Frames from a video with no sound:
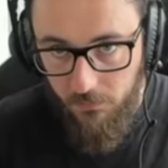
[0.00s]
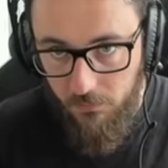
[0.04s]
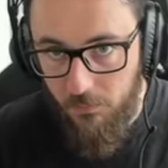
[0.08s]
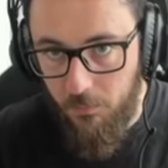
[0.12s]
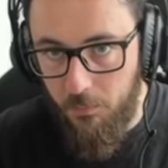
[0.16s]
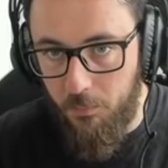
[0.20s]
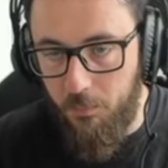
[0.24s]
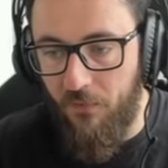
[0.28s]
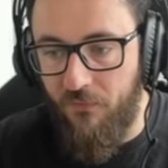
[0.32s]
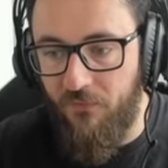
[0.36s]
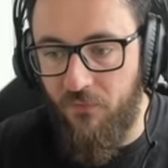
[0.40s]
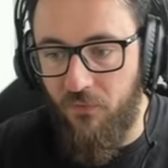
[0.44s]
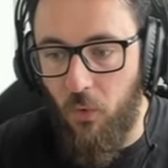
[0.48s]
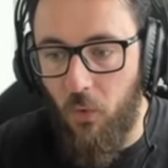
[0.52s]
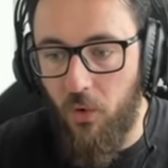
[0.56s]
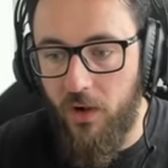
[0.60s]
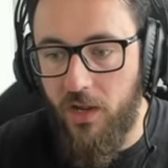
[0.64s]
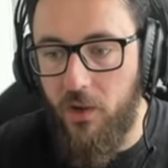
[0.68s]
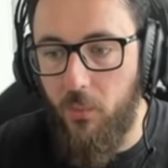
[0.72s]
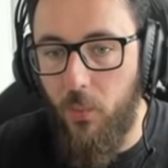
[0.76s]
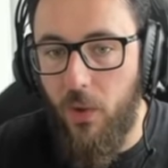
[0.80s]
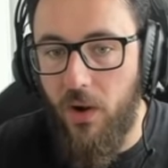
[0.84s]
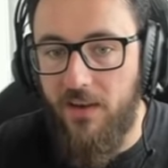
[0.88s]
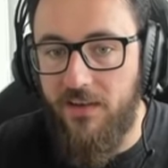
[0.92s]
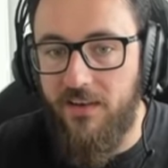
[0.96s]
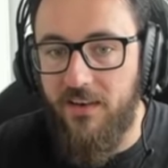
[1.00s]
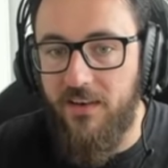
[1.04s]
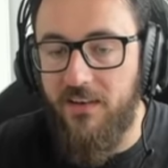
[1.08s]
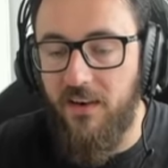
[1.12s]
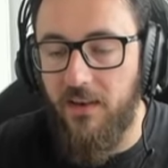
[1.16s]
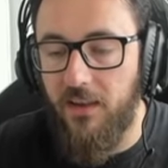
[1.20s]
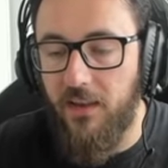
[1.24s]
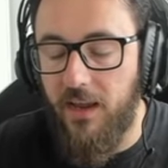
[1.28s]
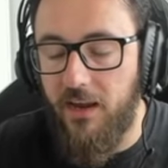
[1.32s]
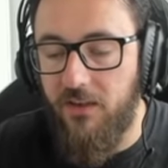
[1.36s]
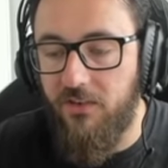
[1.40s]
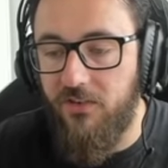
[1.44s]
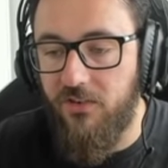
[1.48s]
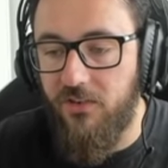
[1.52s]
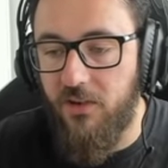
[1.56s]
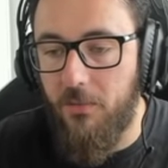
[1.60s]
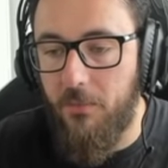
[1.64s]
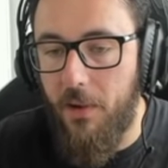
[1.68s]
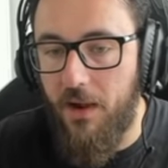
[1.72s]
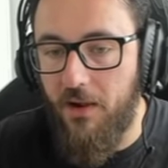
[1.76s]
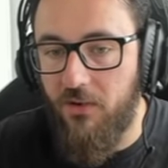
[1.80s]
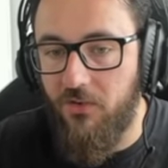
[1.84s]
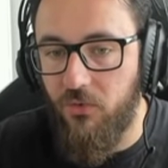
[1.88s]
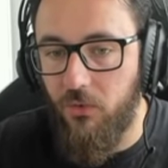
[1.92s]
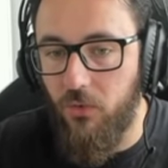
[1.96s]
before he went into lane just to
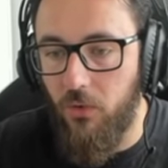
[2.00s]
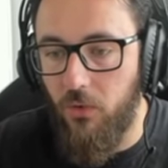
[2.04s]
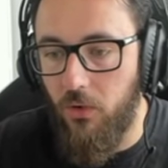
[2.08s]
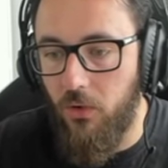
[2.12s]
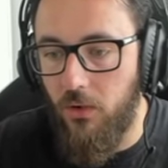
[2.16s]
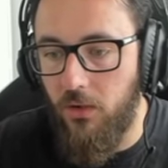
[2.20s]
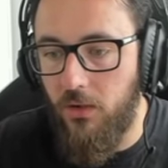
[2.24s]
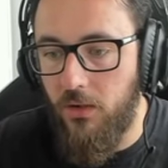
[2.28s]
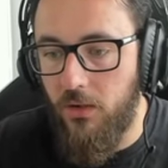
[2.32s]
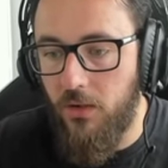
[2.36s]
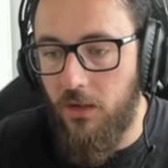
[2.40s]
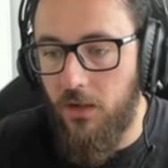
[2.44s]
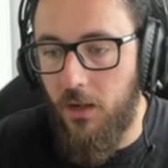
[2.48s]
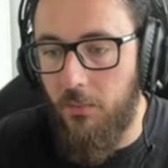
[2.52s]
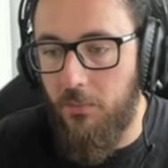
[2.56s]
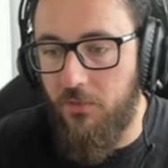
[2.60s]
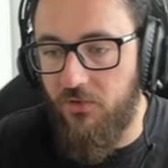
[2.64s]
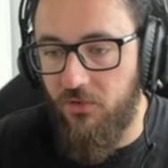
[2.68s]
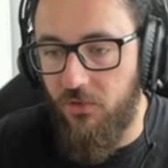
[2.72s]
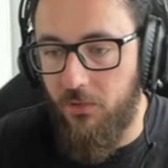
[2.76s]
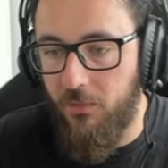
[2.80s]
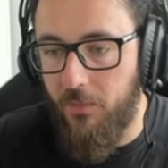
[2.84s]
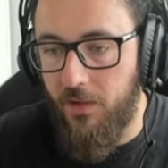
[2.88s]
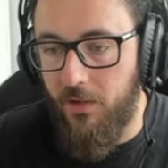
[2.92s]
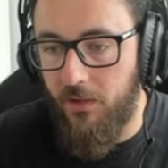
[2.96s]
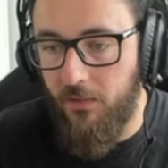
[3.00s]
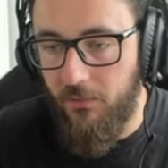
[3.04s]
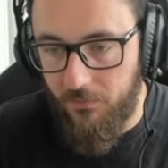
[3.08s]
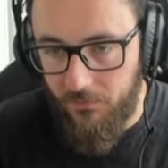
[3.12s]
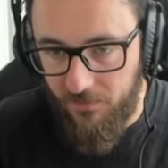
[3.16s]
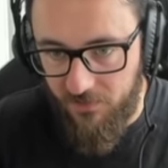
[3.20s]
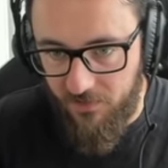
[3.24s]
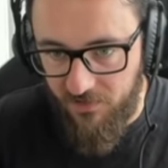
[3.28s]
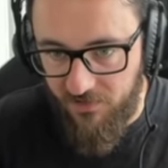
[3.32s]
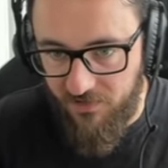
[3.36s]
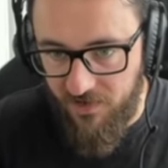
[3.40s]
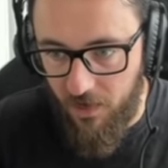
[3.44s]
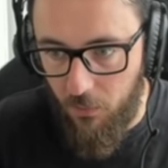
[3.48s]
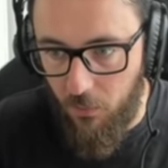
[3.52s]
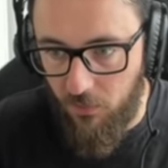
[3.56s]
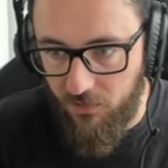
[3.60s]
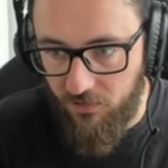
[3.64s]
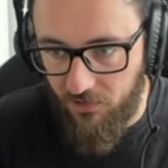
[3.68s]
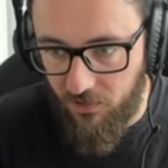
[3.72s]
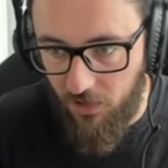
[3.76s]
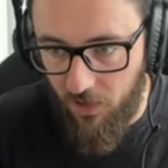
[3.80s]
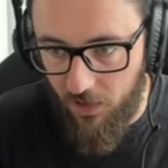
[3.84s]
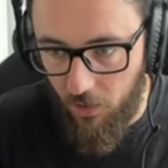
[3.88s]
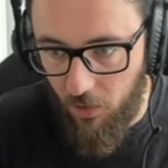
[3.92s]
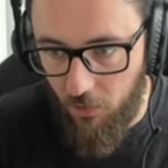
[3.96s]
make sure. I'm assuming since I
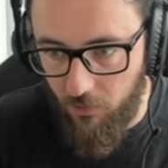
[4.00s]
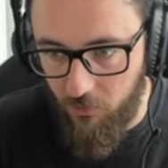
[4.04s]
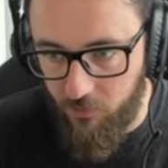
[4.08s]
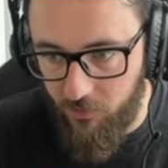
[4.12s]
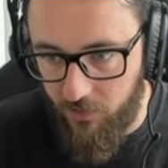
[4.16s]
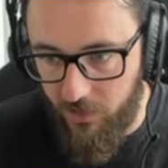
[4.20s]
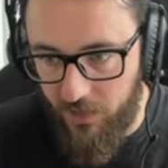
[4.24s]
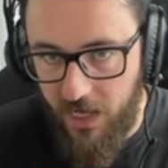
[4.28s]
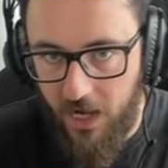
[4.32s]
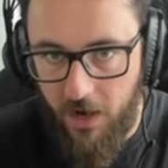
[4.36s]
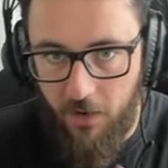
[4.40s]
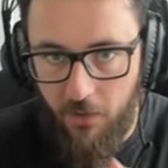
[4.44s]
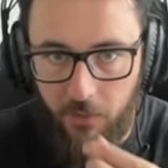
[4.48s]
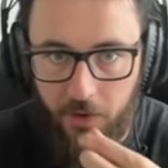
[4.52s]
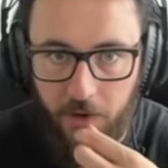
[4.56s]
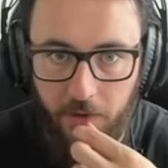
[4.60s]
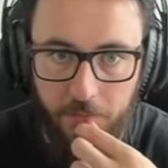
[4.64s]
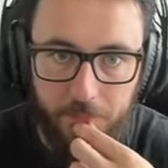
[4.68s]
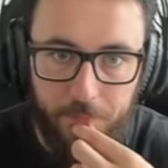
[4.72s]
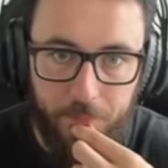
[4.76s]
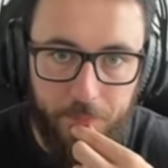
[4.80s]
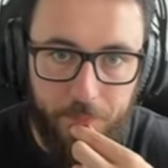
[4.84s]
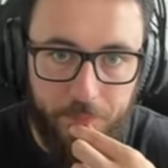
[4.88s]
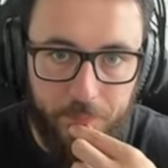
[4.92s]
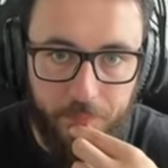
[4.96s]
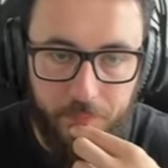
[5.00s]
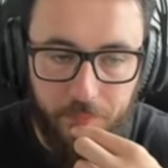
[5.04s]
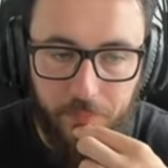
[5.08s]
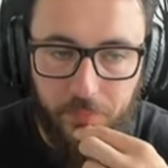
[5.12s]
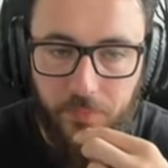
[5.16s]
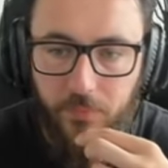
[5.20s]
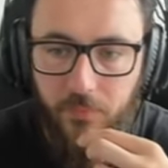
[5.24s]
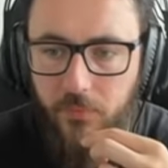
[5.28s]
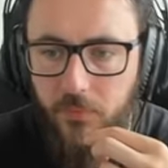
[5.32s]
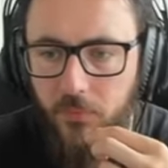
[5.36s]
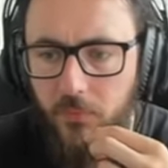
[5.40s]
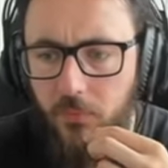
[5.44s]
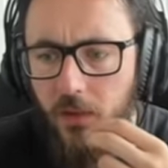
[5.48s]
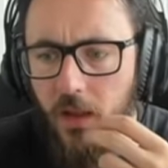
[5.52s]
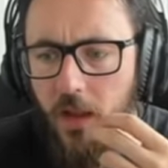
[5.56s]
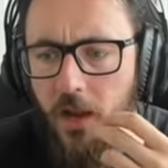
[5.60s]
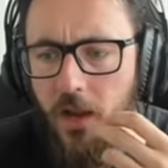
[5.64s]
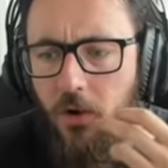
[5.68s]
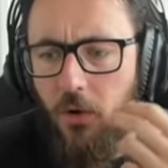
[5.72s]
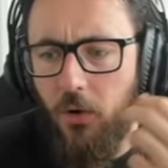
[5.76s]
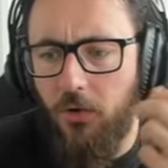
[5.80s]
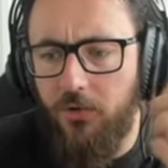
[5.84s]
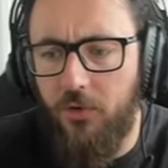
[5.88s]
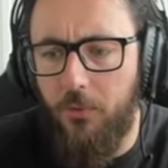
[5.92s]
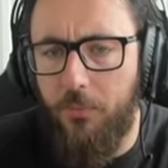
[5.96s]
wasn't kind of hovering the area,
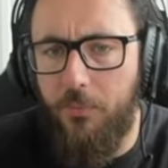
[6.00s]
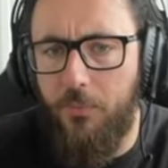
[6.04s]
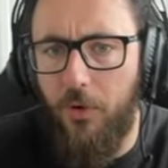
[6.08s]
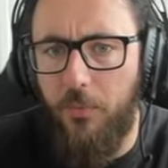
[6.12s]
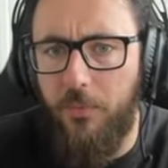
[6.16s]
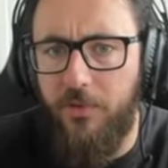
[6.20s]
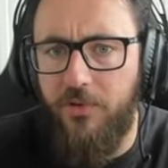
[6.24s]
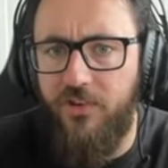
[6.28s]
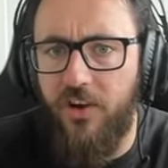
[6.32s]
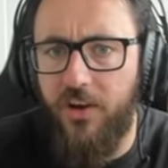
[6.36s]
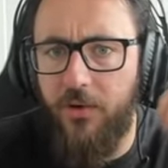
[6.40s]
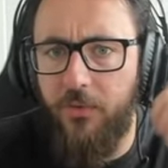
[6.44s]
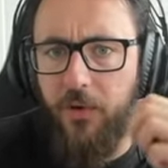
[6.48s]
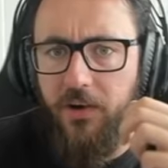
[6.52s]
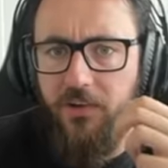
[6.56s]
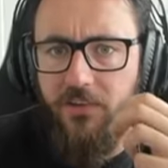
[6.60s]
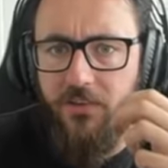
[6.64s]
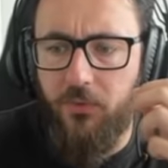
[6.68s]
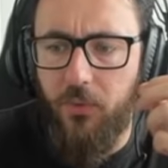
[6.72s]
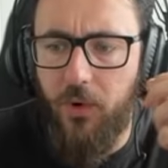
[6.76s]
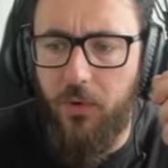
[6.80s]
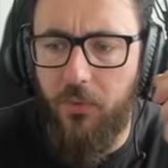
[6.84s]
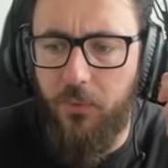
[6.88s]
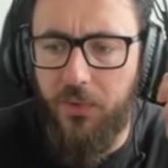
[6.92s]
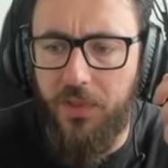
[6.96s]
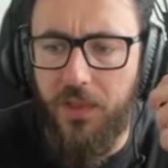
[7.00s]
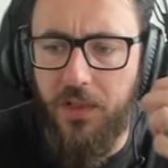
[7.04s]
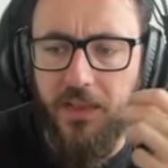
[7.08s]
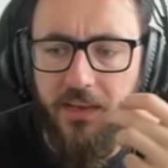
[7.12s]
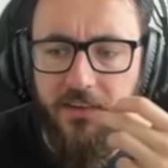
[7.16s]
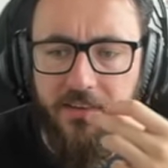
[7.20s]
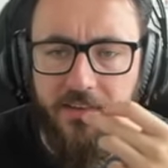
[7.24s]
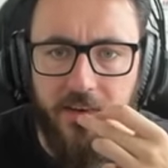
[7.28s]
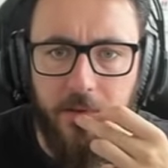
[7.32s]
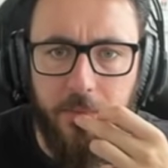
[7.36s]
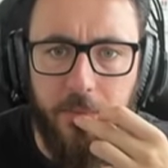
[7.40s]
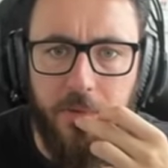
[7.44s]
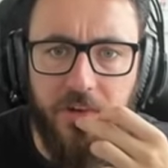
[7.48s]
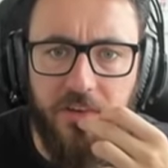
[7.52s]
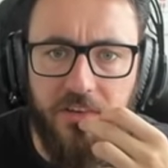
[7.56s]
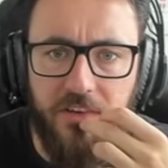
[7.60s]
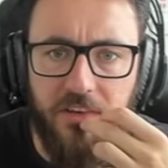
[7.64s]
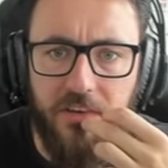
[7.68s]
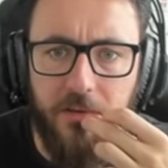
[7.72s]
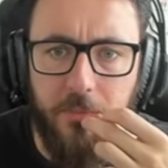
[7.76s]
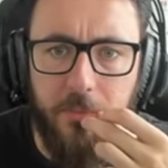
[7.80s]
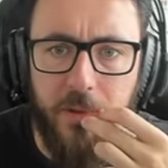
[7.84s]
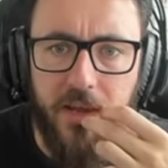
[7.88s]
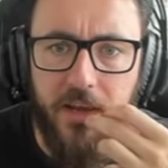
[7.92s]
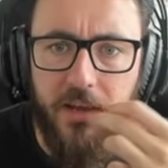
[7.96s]
and also probably generates threat with the Lee Sin because
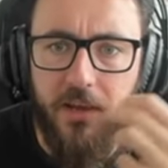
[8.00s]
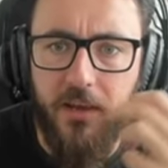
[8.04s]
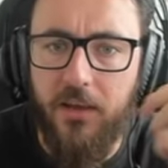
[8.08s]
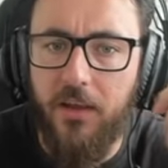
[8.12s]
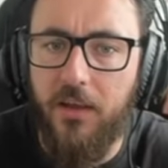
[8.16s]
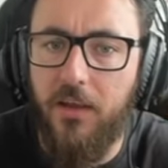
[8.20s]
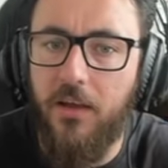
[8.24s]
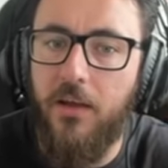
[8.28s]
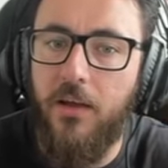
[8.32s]
it's a pink.